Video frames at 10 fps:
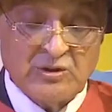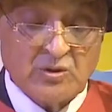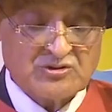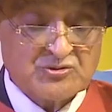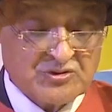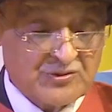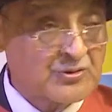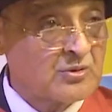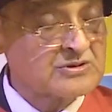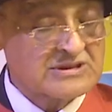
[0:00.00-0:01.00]
your
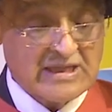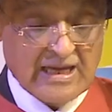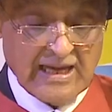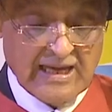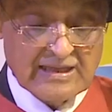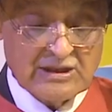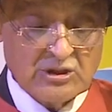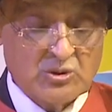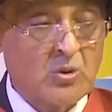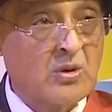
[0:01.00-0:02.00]
thoughts and
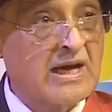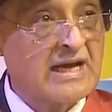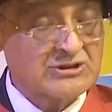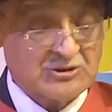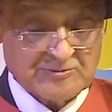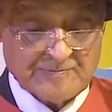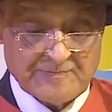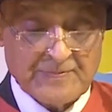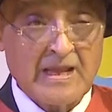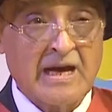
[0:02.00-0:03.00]
your action,"
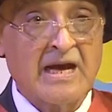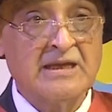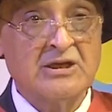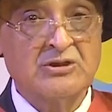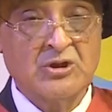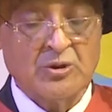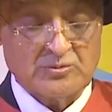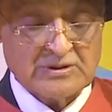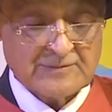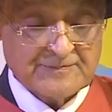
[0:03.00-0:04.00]
I
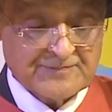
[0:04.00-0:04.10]
unquote.